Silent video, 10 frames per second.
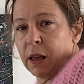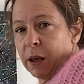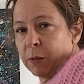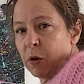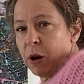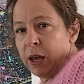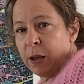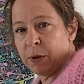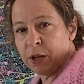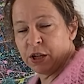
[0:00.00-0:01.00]
am quite a
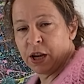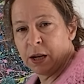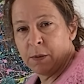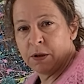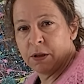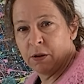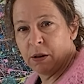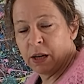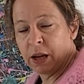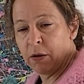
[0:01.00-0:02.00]
hippie shape, so
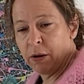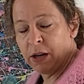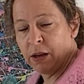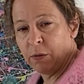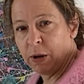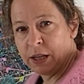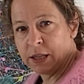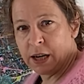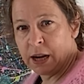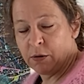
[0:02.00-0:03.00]
I go in at the
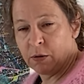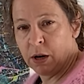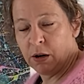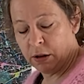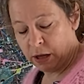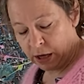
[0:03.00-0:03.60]
waist and out quite a lot of the